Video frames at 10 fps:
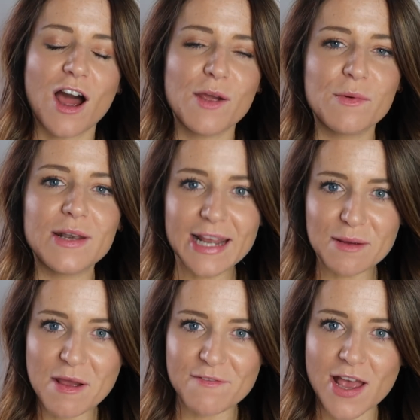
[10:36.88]
I will
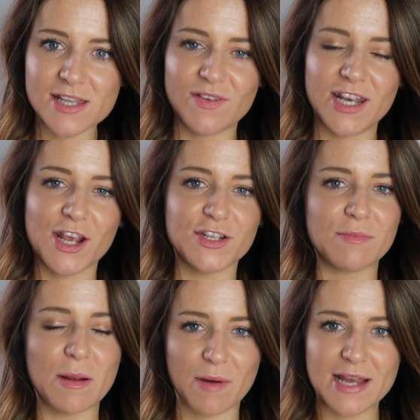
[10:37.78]
link my first video
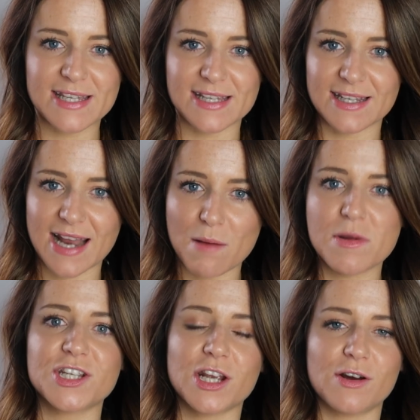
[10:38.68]
to my braces and how
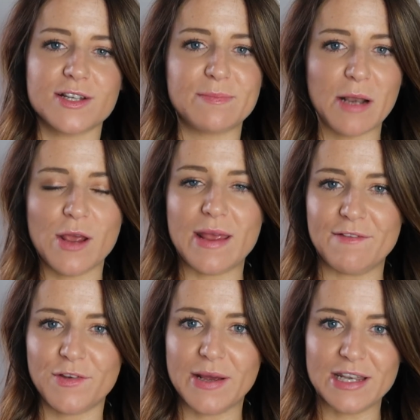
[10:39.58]
much it costs below
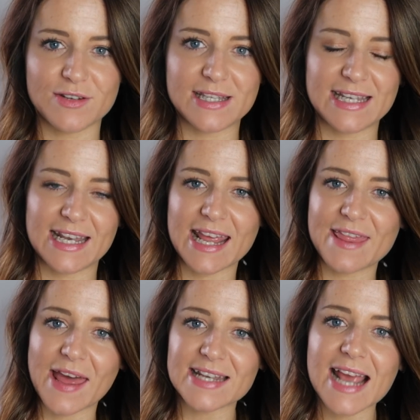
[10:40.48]
if you're interested
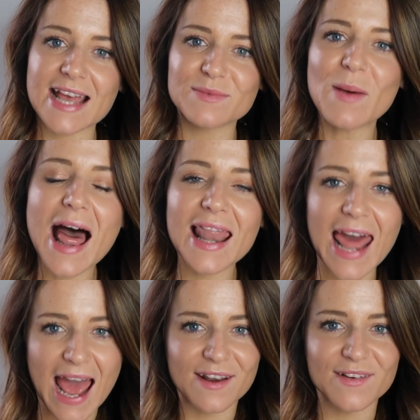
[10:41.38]
in that as
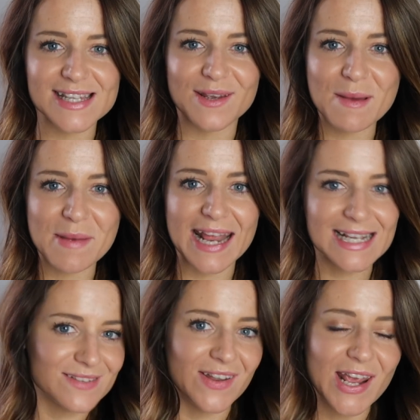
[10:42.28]
well, and I'll see you in my
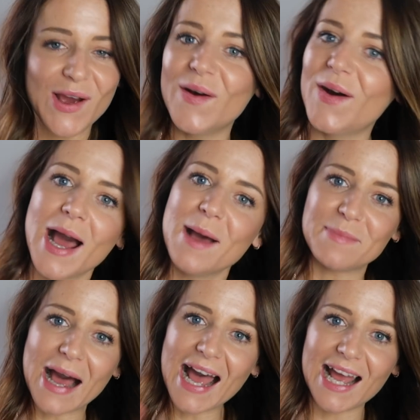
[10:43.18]
next video.
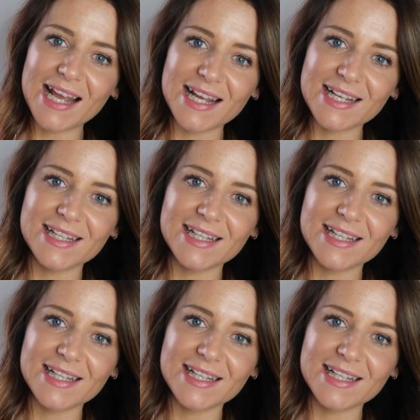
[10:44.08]
Bye!